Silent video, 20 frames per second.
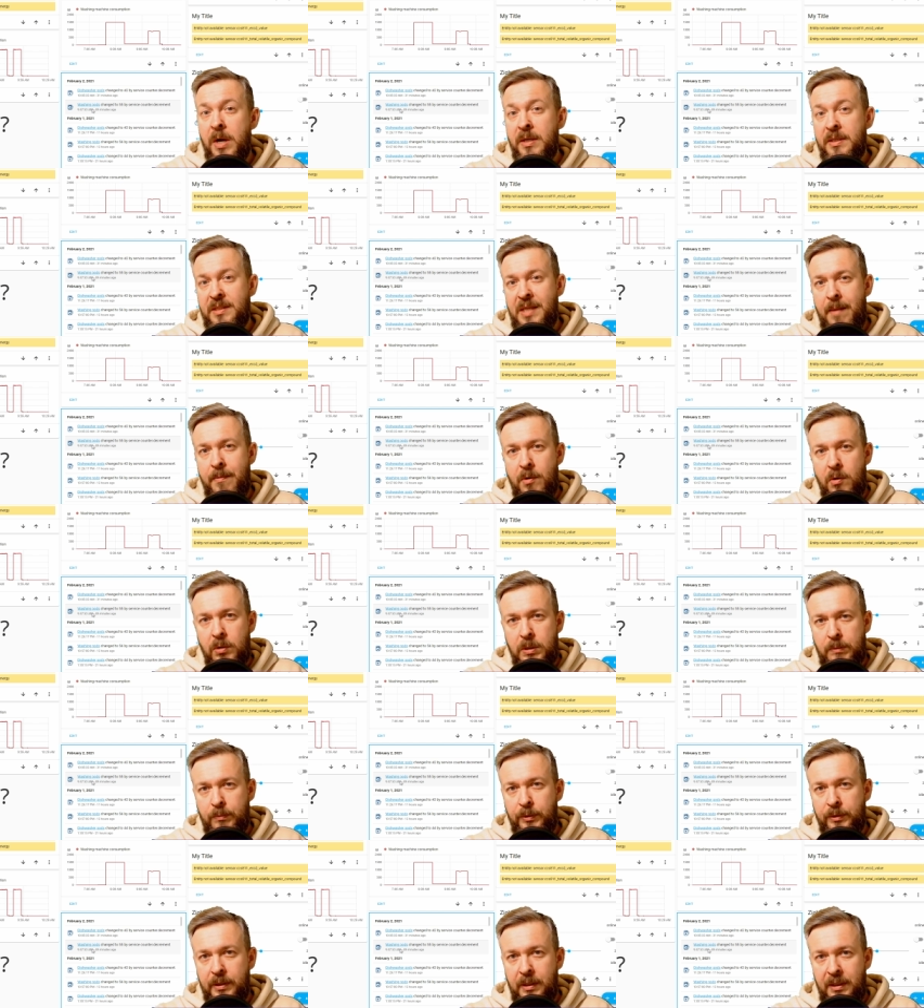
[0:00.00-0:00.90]
same
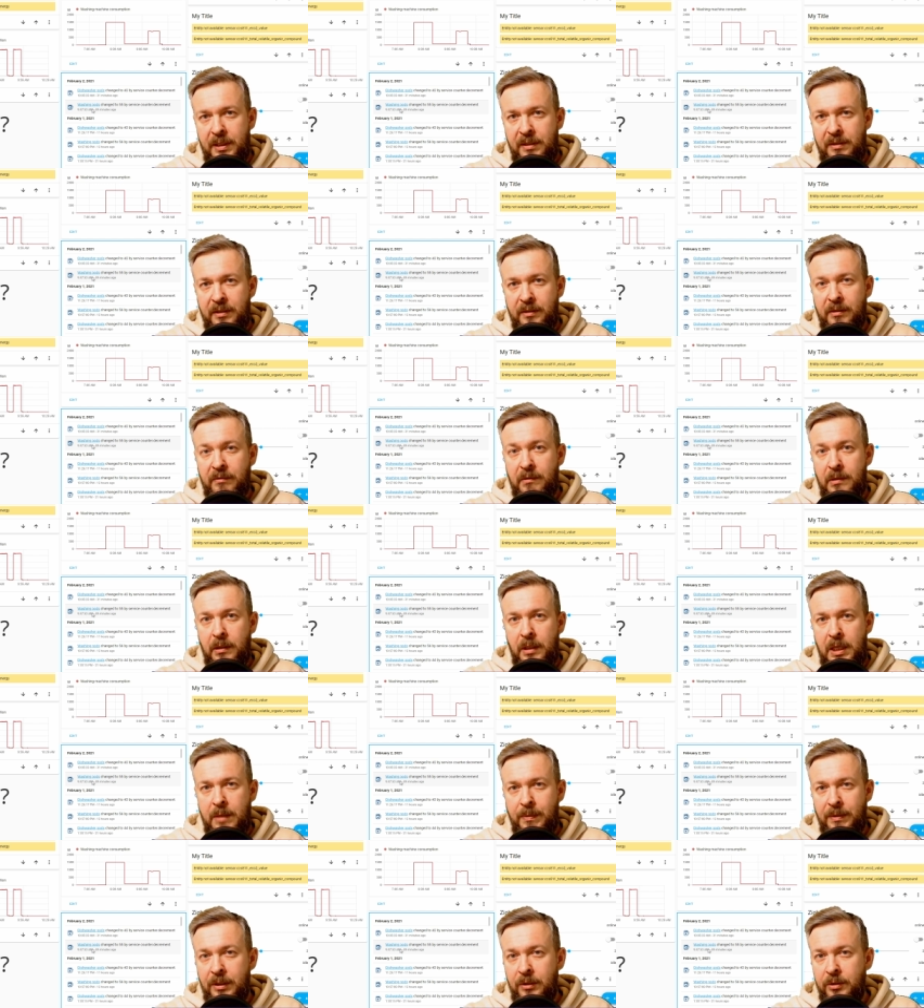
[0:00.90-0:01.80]
goes for the
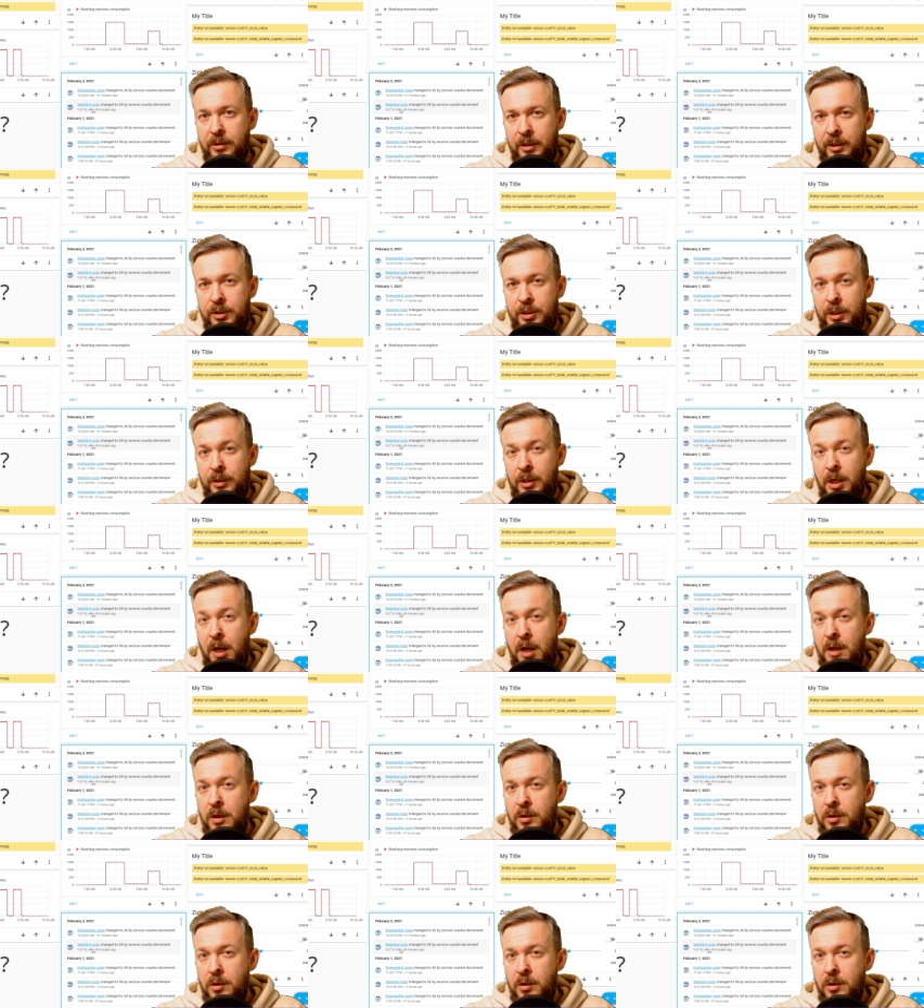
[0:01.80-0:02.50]
liquid detergent,